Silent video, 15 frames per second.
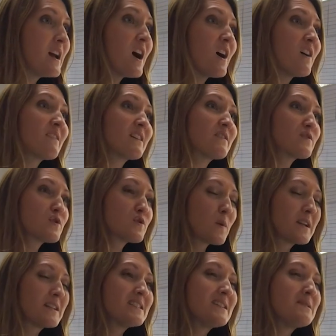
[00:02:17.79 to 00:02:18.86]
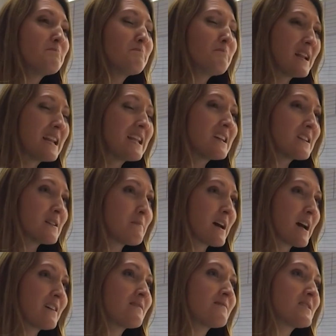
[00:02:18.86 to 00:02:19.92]
around £20 billion
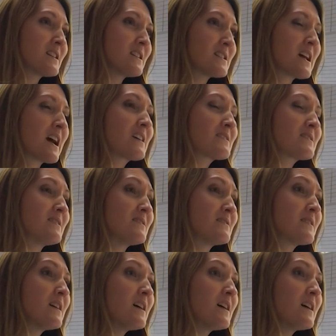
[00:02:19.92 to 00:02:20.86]
in taxes